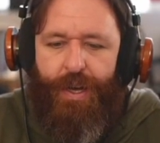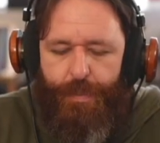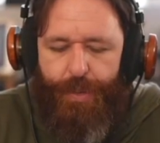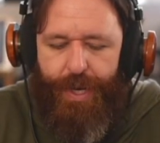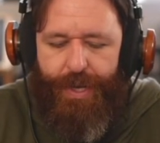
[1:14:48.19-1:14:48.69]

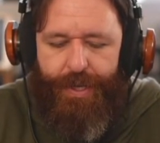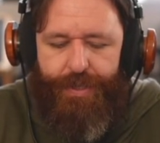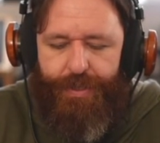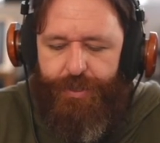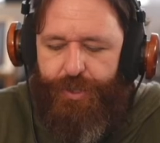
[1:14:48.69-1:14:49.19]

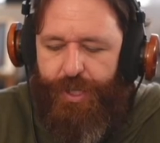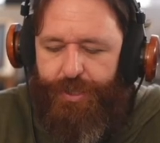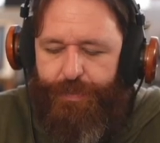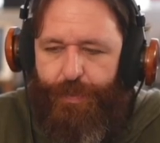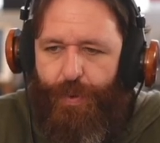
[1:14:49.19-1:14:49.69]
But
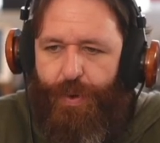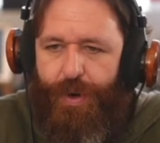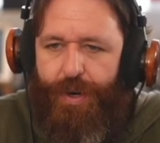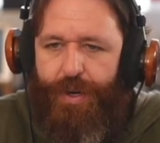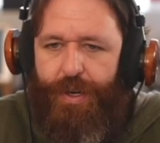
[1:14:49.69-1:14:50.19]
just
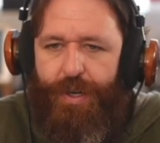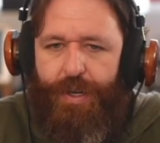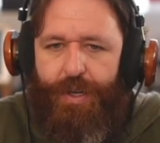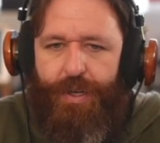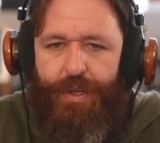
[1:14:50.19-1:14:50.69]
for
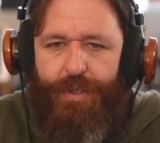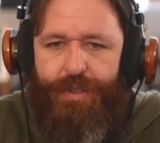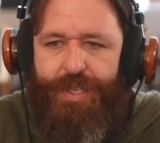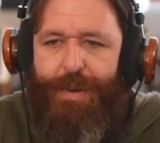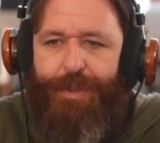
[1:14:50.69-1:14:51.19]

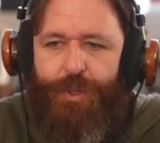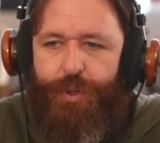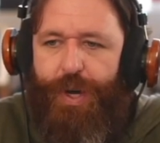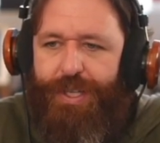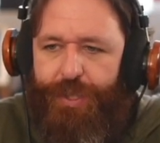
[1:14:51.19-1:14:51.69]

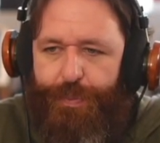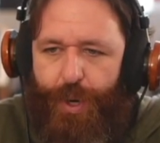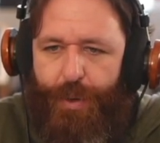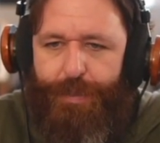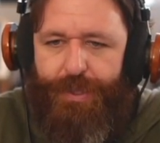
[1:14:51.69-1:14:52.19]
demonstration
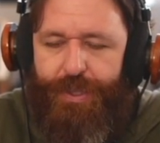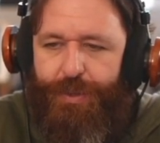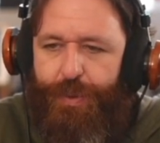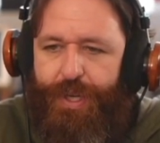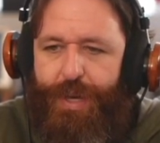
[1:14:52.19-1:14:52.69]

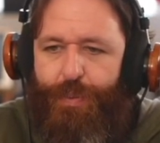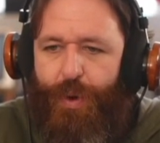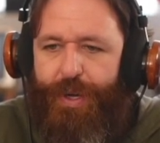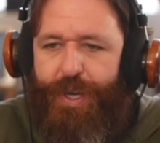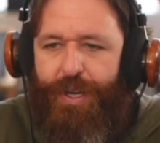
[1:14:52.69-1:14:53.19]
purposes, we'll keep
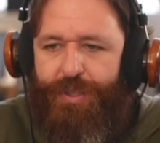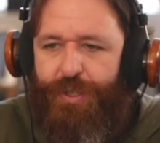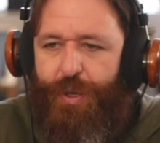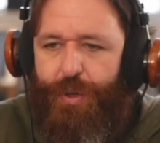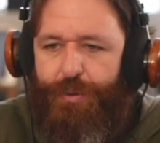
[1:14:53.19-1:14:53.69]
working on
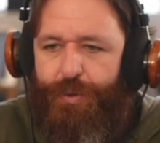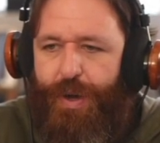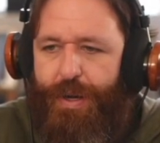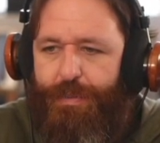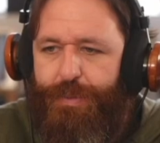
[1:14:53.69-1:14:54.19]
solo
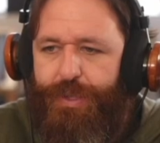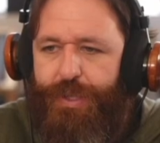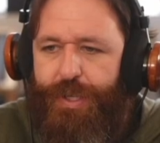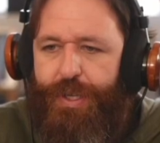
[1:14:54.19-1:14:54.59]
drums,